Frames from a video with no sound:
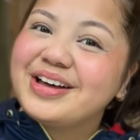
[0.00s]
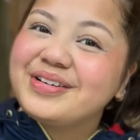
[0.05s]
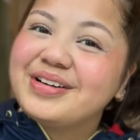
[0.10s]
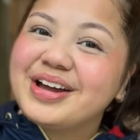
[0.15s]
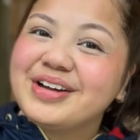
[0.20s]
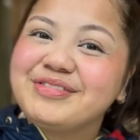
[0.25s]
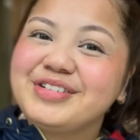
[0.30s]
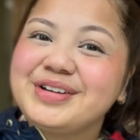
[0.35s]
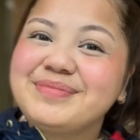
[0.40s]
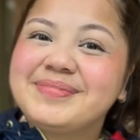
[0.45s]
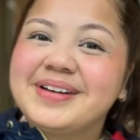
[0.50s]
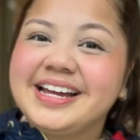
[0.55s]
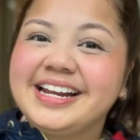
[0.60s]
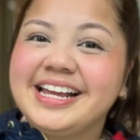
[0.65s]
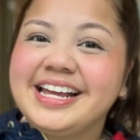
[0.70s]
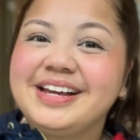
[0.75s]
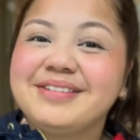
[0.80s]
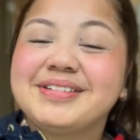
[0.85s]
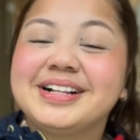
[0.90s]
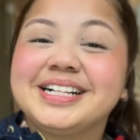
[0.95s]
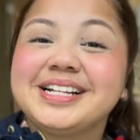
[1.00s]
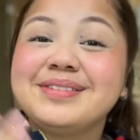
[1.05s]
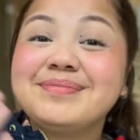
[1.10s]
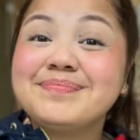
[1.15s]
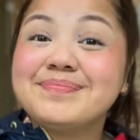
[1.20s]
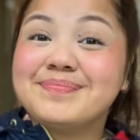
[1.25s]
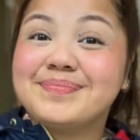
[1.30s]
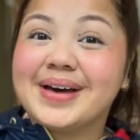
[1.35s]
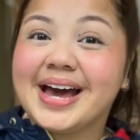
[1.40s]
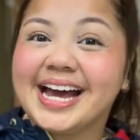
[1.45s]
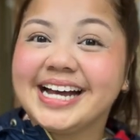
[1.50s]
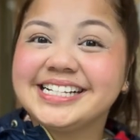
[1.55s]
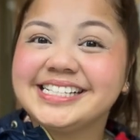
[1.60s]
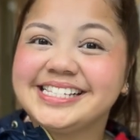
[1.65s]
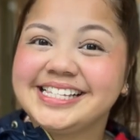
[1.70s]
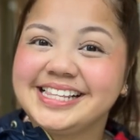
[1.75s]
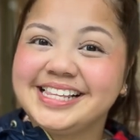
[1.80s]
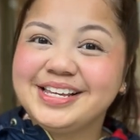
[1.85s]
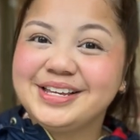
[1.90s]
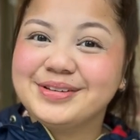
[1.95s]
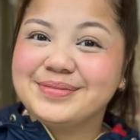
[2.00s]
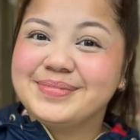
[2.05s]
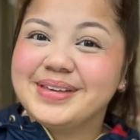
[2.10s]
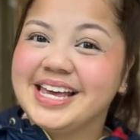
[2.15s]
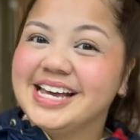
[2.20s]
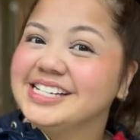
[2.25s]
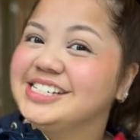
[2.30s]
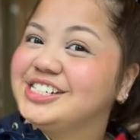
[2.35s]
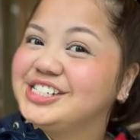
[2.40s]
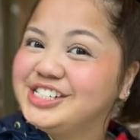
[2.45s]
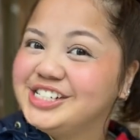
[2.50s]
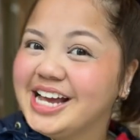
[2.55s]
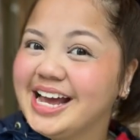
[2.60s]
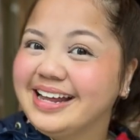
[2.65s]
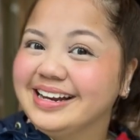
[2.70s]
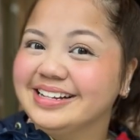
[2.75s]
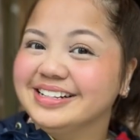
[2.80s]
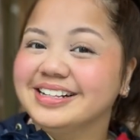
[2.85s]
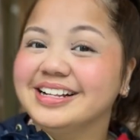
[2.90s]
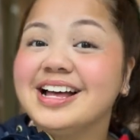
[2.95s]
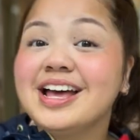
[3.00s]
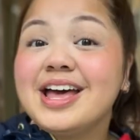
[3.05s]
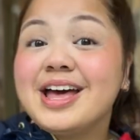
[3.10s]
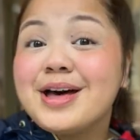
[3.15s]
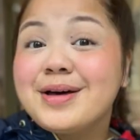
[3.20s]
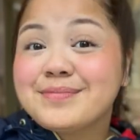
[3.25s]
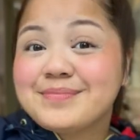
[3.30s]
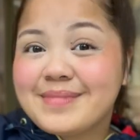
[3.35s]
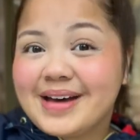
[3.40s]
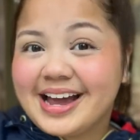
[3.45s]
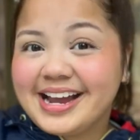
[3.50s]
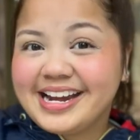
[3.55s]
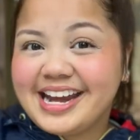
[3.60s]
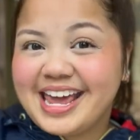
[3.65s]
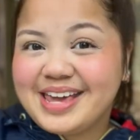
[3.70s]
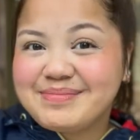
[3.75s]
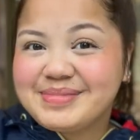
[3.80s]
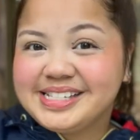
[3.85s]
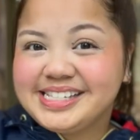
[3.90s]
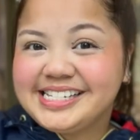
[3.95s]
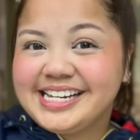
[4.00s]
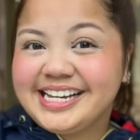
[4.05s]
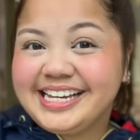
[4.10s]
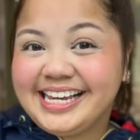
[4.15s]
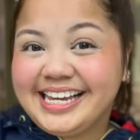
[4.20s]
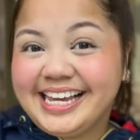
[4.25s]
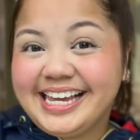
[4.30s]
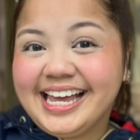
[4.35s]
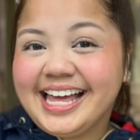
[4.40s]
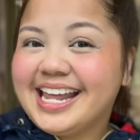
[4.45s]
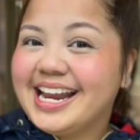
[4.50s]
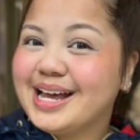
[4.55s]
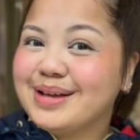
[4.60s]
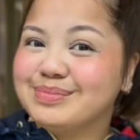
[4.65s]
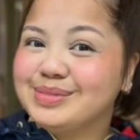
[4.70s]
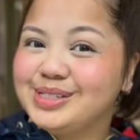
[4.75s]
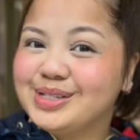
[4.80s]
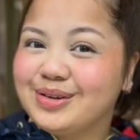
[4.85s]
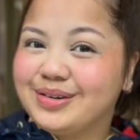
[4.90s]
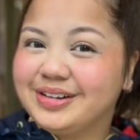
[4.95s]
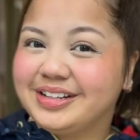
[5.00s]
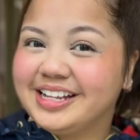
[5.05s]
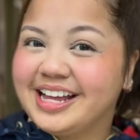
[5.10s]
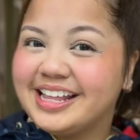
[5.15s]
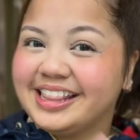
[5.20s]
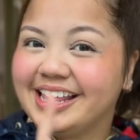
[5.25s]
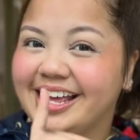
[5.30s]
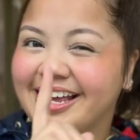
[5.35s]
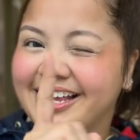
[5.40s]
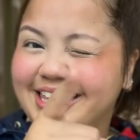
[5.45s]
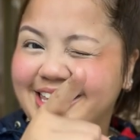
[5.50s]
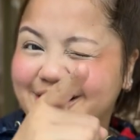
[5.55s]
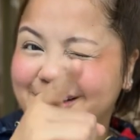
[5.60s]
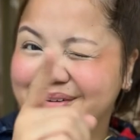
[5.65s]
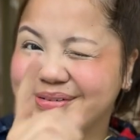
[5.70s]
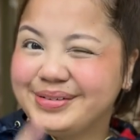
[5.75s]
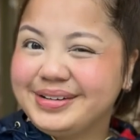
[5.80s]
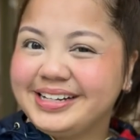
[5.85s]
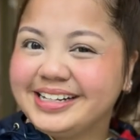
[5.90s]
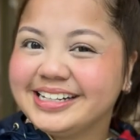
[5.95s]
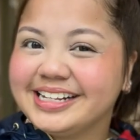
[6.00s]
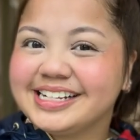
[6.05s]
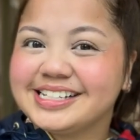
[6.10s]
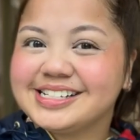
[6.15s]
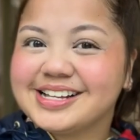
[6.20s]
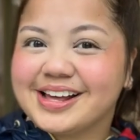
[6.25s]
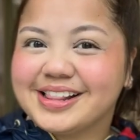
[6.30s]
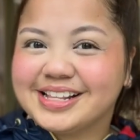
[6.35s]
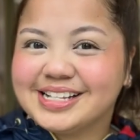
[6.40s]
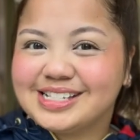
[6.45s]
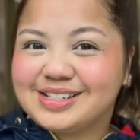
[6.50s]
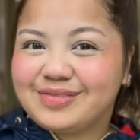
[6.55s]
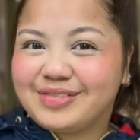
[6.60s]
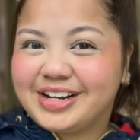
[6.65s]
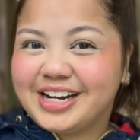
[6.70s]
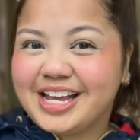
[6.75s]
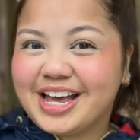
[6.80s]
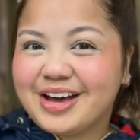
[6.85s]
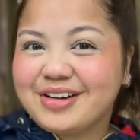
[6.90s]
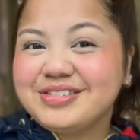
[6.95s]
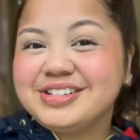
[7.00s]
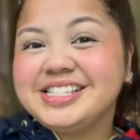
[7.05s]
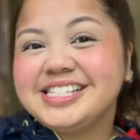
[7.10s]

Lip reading: everybody. Welcome back to the HUBient channel. My name is Nikki, and I'm so glad that you clicked on this video